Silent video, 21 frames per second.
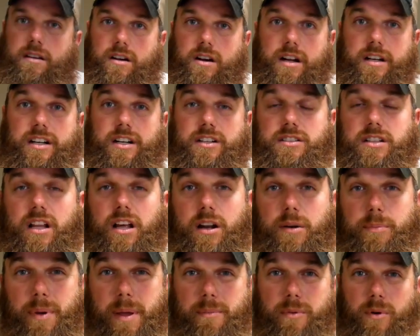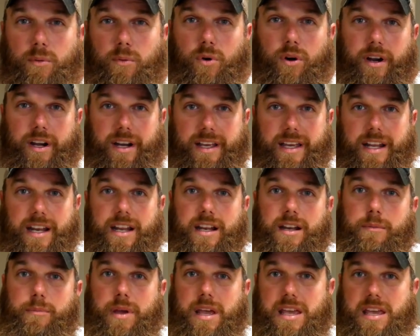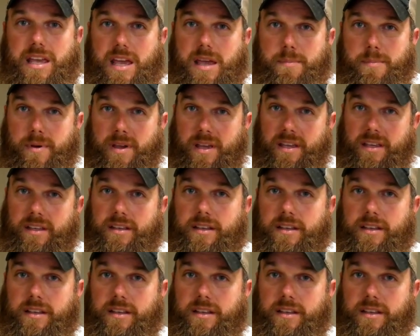All right, there's a lot of people wanting to get into beekeeping.